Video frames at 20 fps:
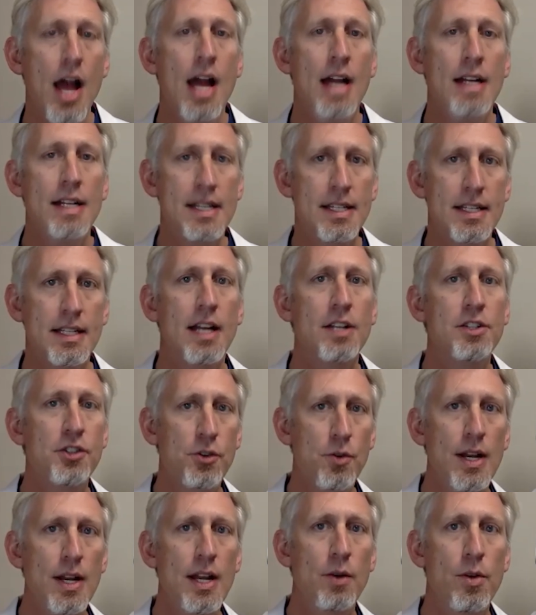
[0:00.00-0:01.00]
discuss
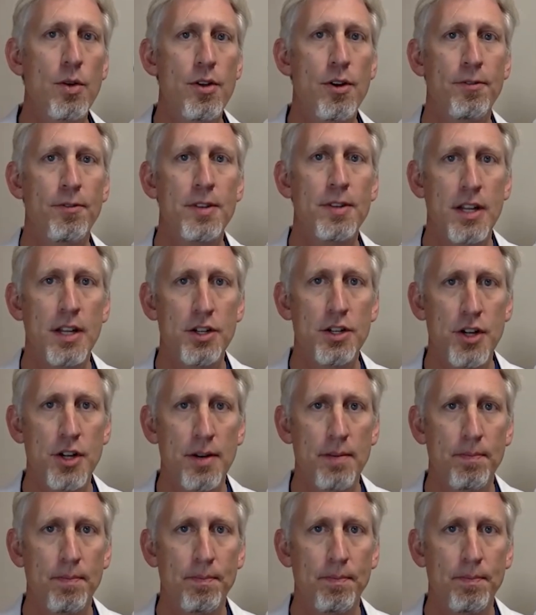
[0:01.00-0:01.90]
screening with their physician.